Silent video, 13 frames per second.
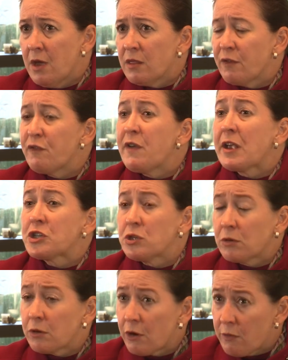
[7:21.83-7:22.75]
The
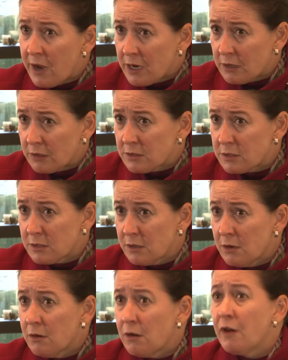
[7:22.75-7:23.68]
factual correctness
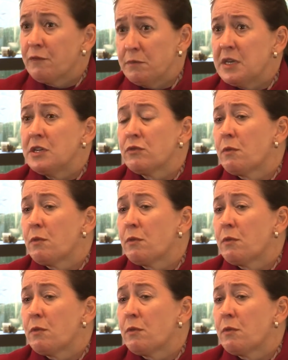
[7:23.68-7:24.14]
of media